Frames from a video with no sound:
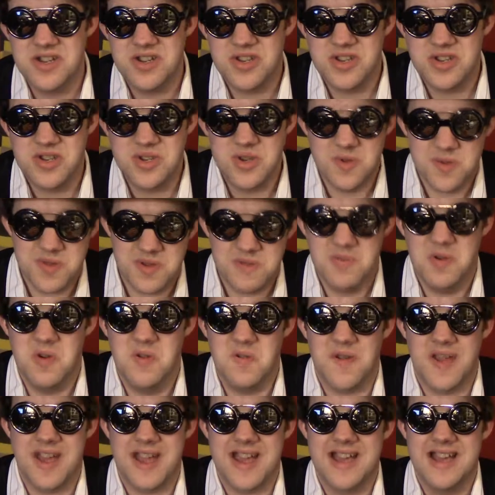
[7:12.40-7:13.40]
to the
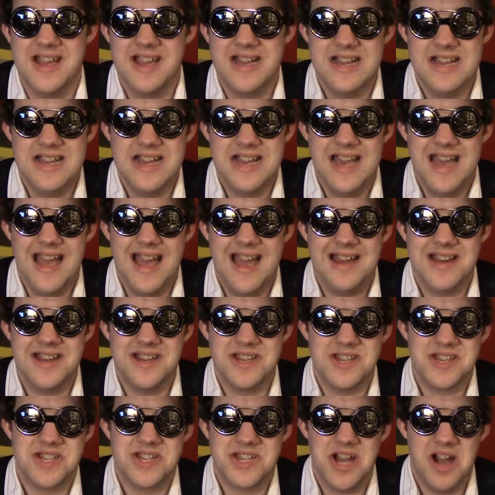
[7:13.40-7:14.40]
movie, and it's
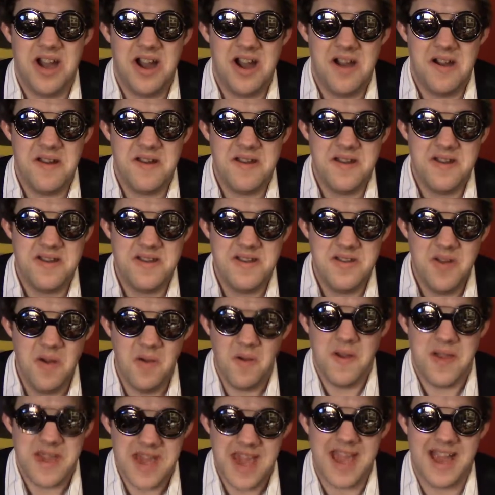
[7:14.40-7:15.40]
just
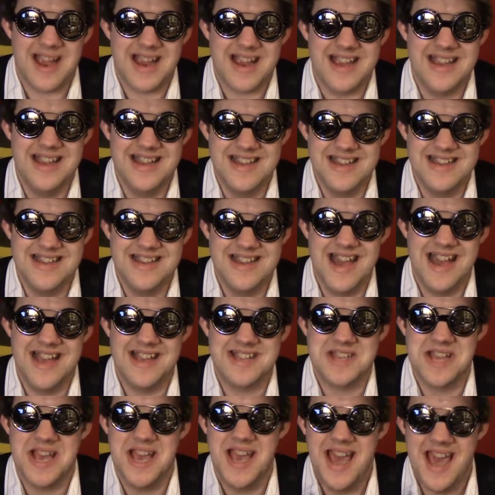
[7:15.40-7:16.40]
annoying
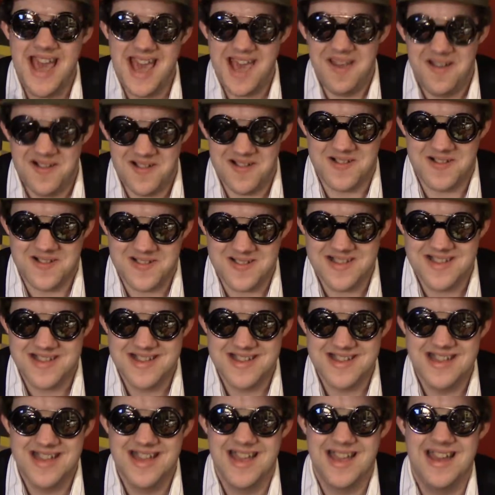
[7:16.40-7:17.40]
as hell.
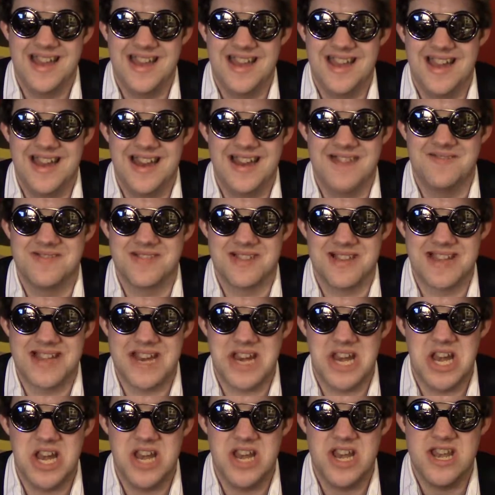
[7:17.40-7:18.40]
And I was
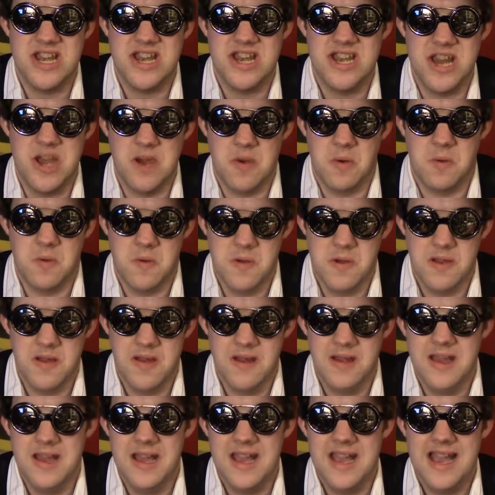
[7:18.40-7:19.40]
like, no,
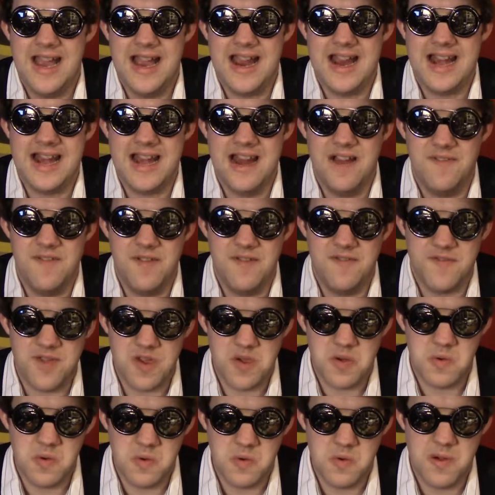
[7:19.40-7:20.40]
enough of
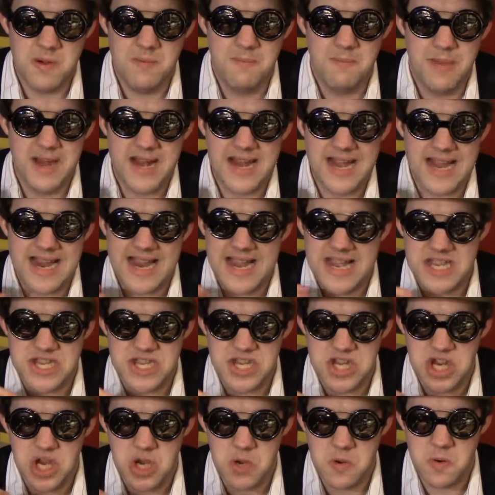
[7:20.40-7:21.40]
you,
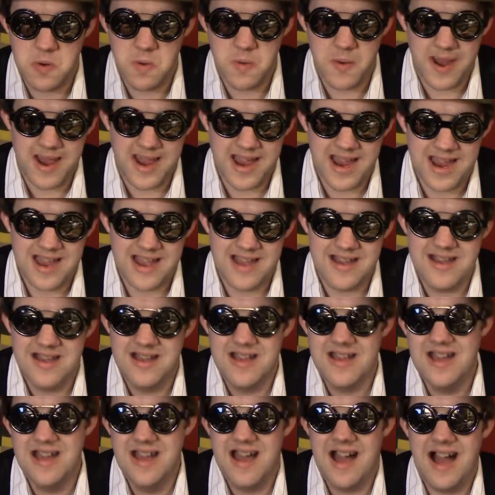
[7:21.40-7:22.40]
please go away.
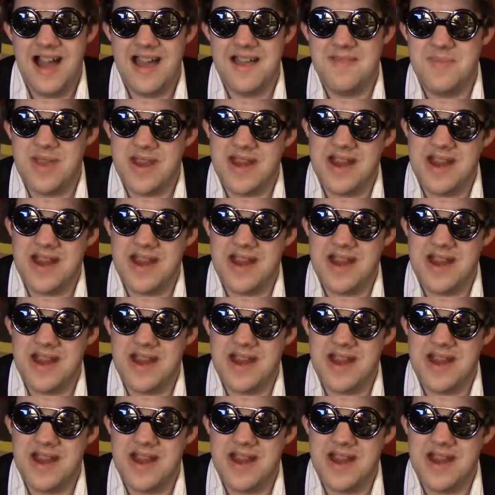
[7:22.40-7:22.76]
I'm